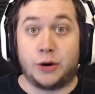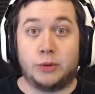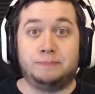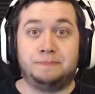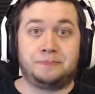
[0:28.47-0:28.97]
it.
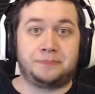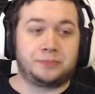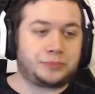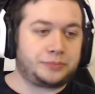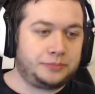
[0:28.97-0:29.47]

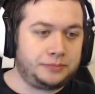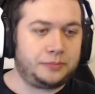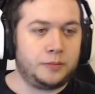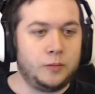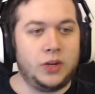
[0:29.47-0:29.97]

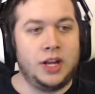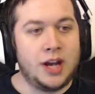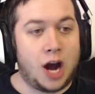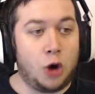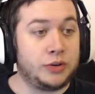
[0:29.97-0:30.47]

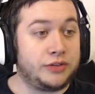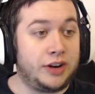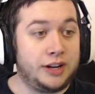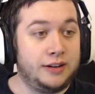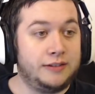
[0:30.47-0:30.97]
I hope it's
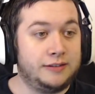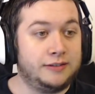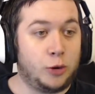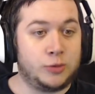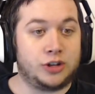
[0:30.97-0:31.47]
funny. I
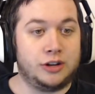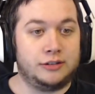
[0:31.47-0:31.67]
hope it's good.